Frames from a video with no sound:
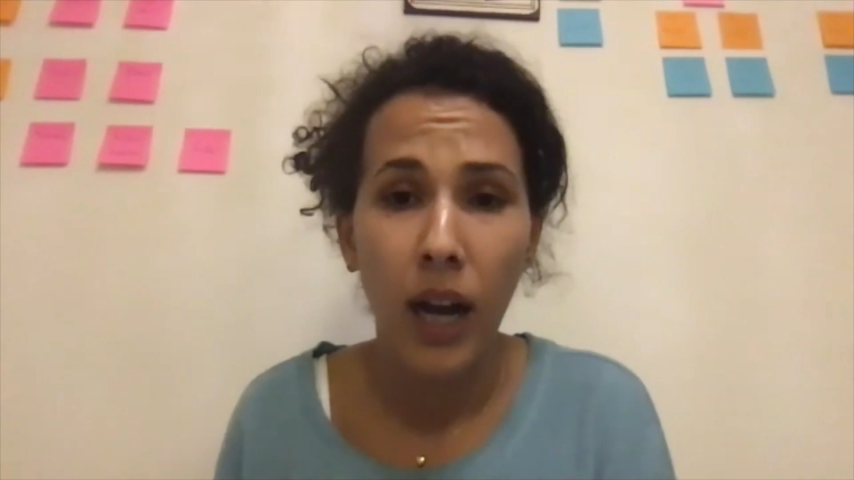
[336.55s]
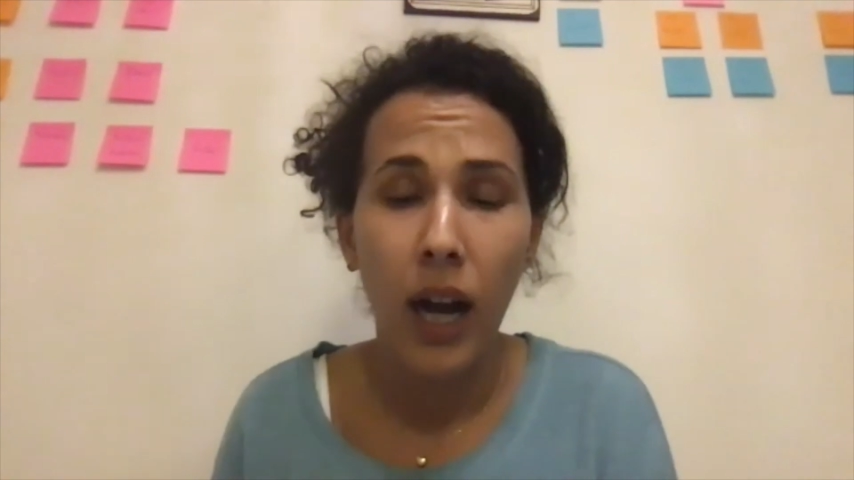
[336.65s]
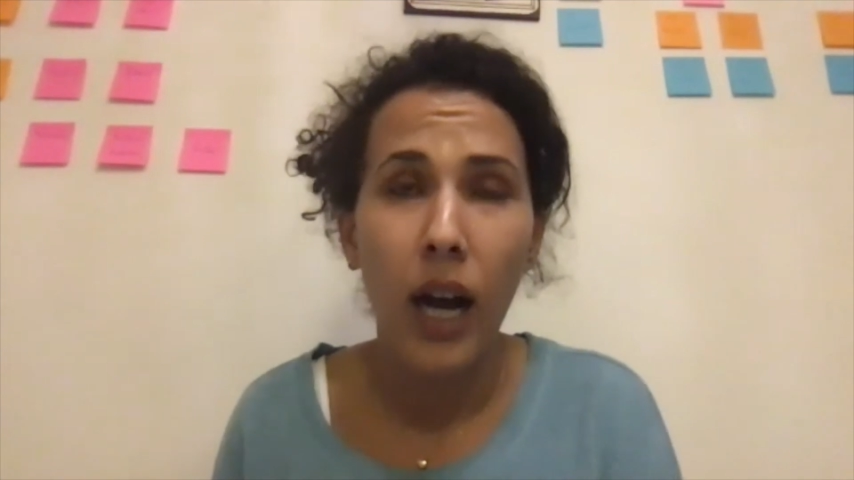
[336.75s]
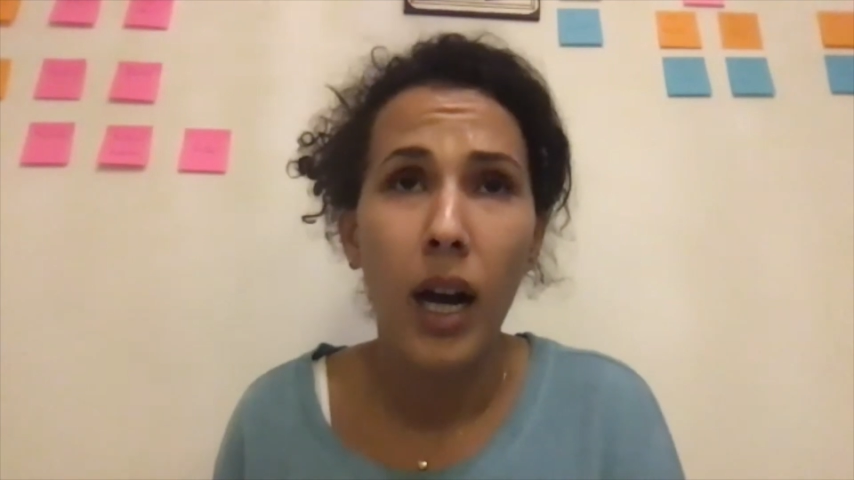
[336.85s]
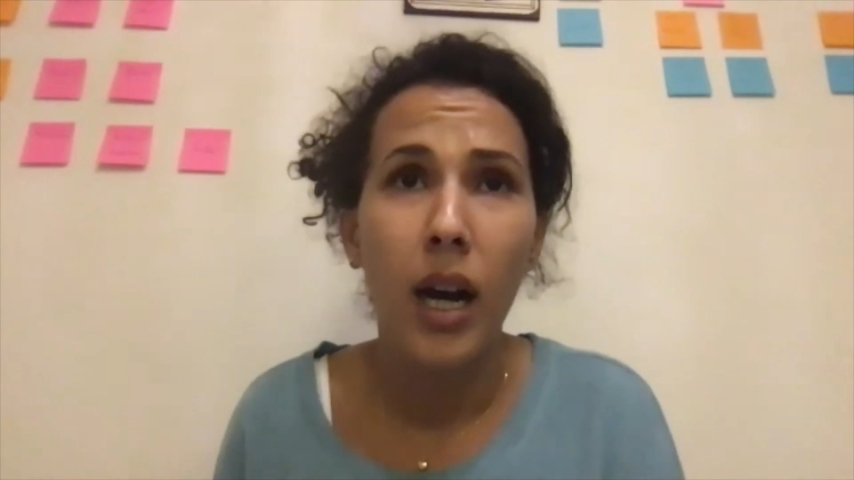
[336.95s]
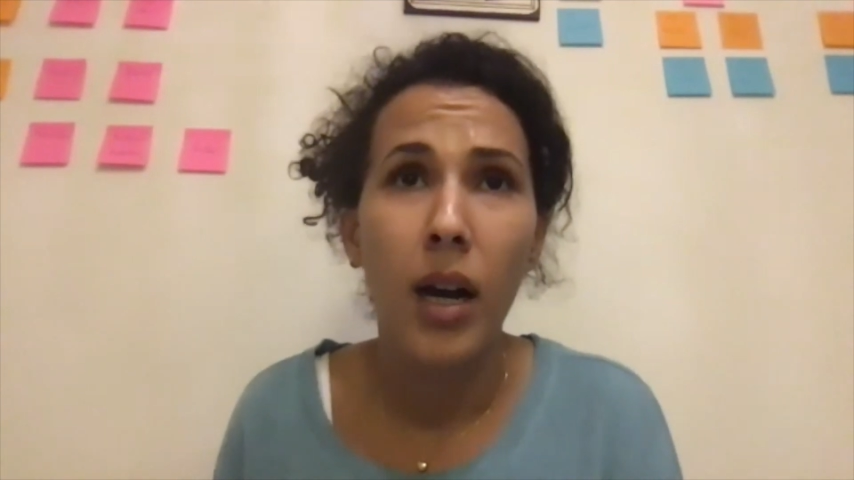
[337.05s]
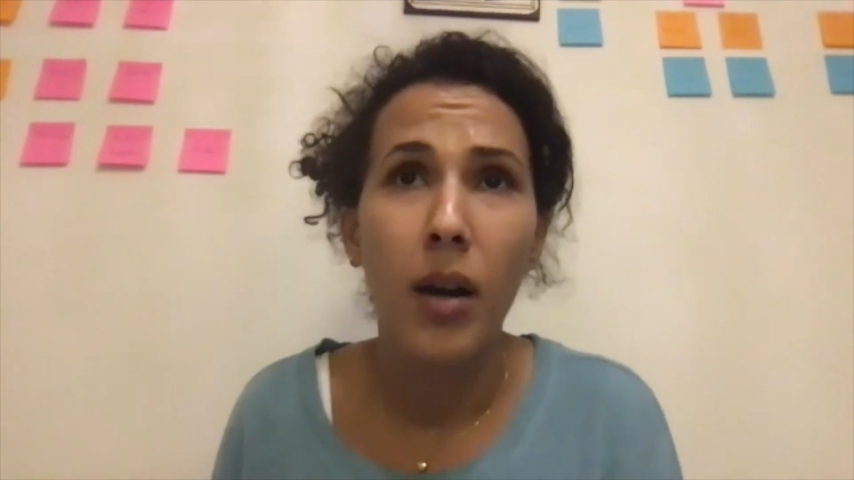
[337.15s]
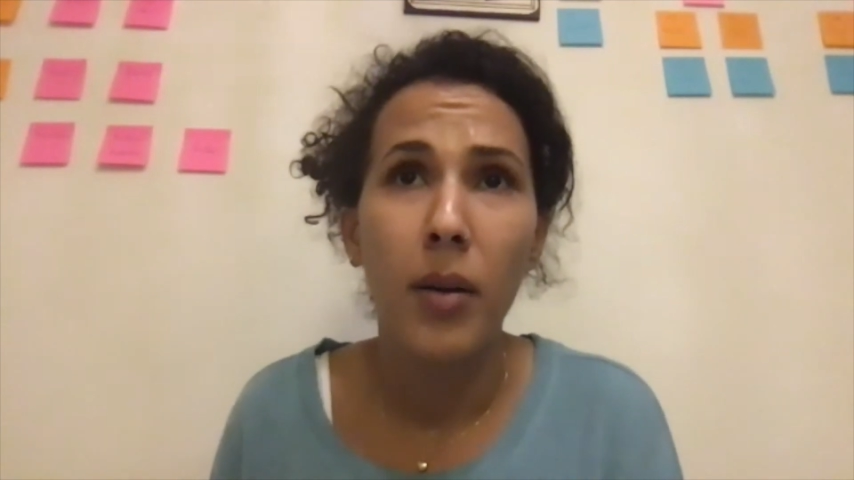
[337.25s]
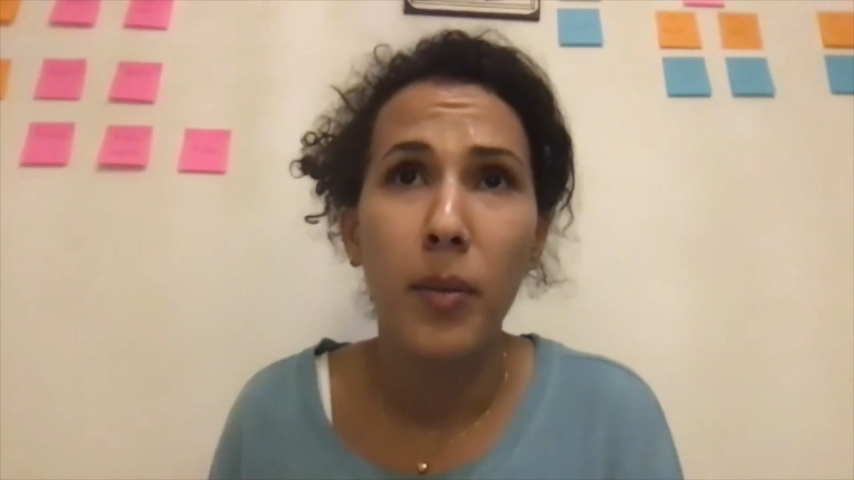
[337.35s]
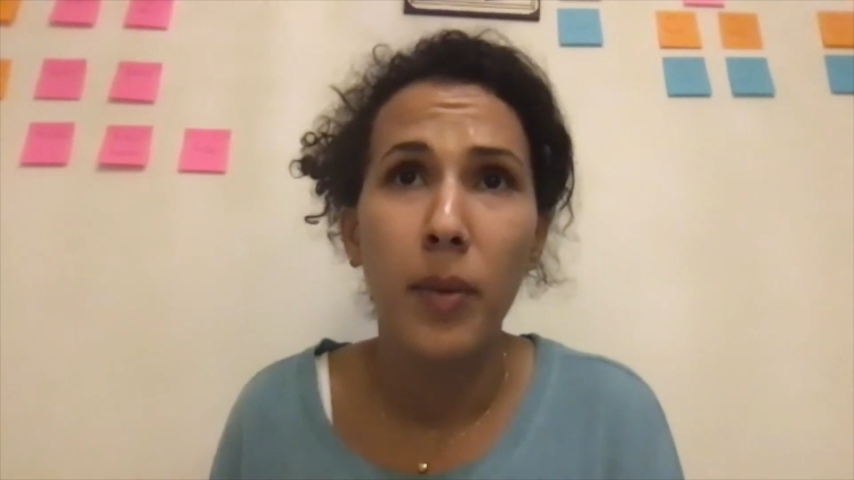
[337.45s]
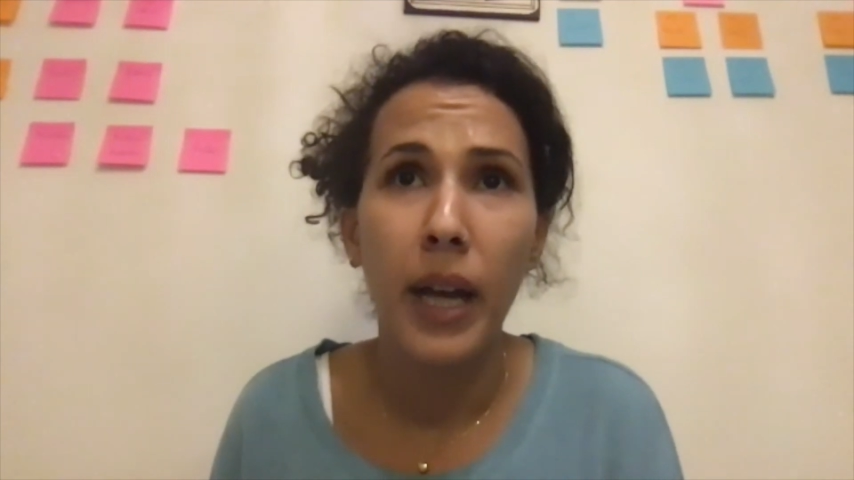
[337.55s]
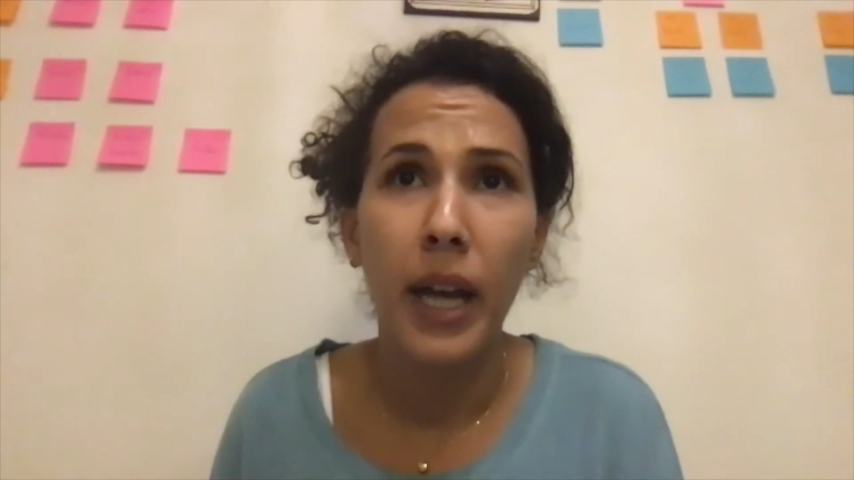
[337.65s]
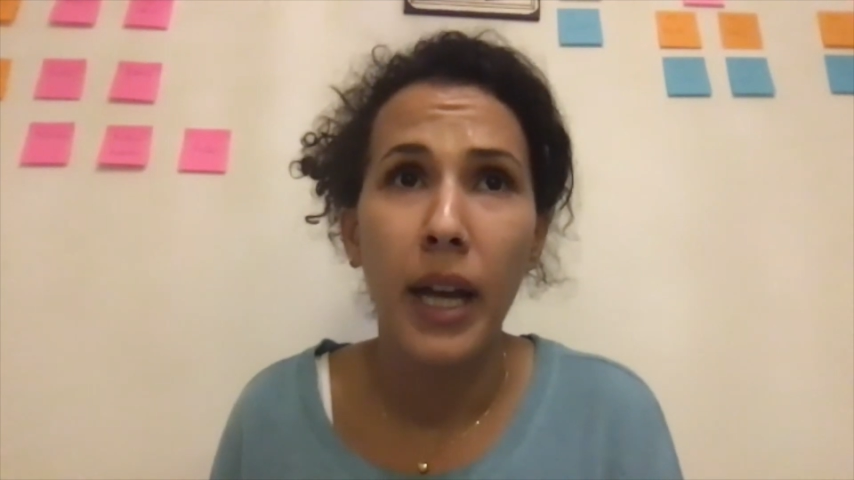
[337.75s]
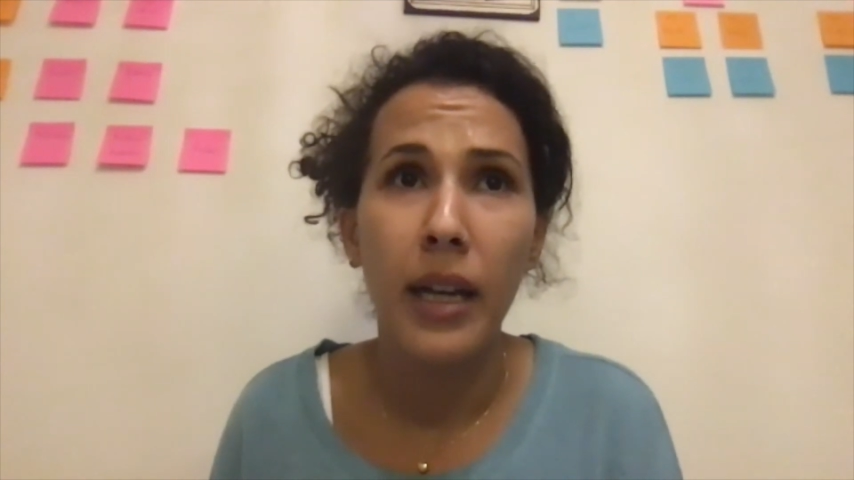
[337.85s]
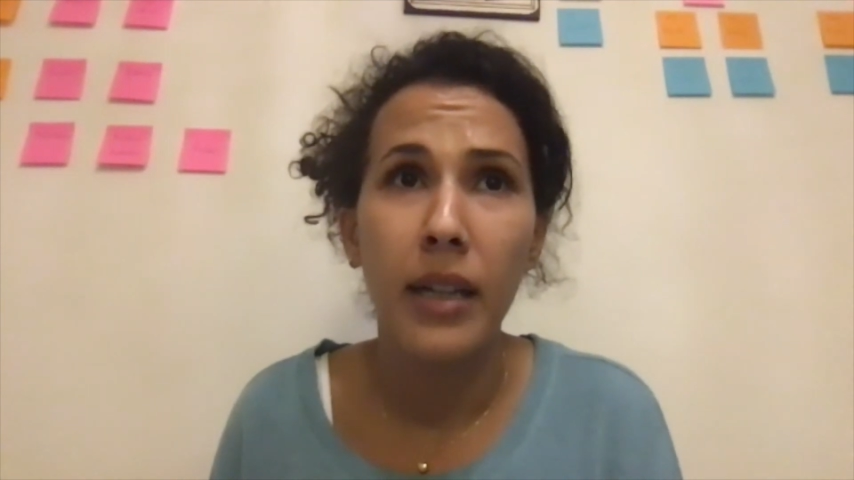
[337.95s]

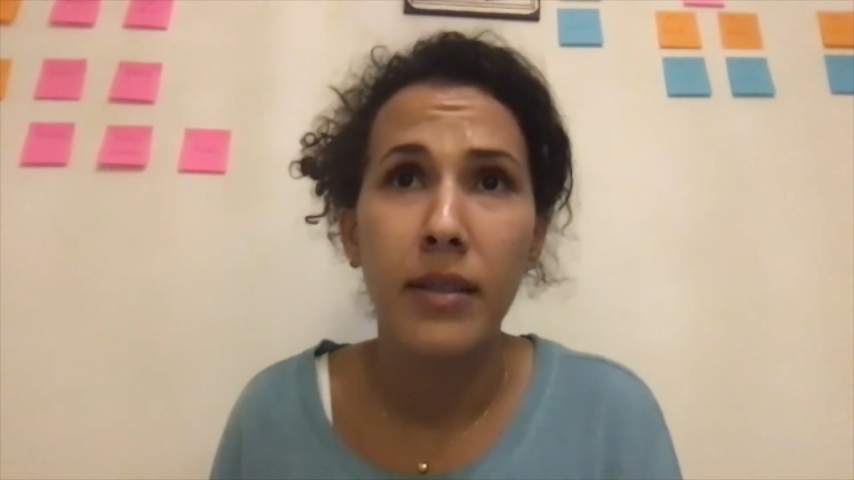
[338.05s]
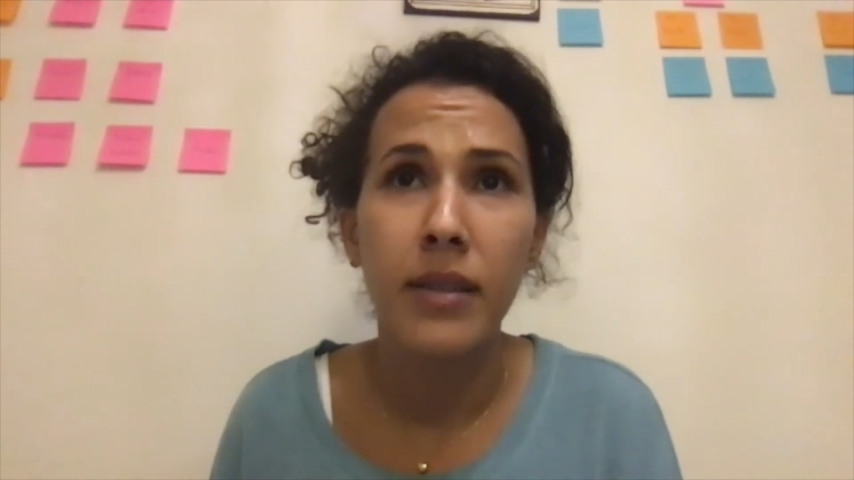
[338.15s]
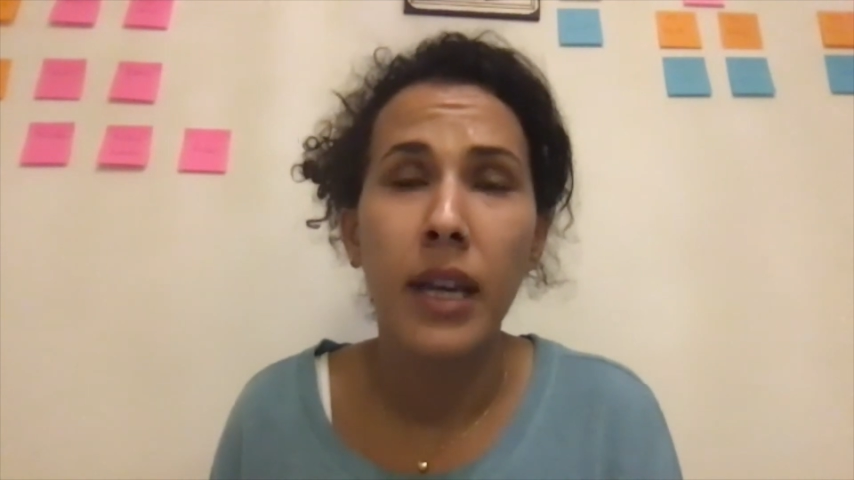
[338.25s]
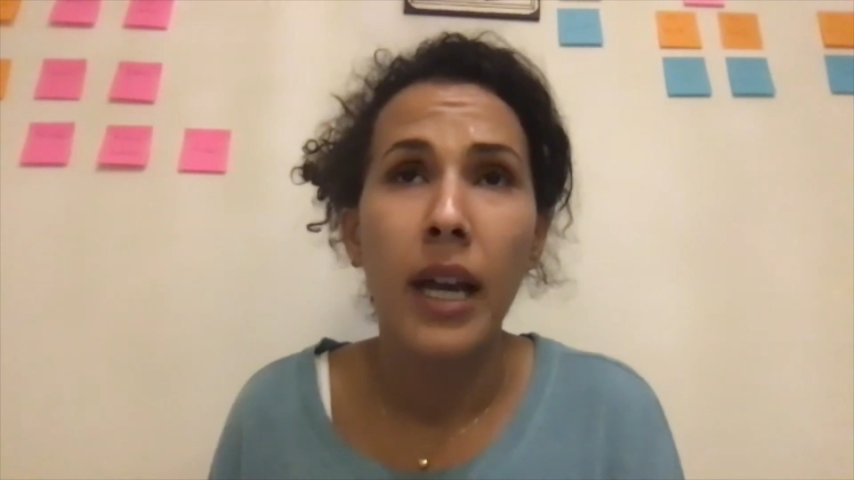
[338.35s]
And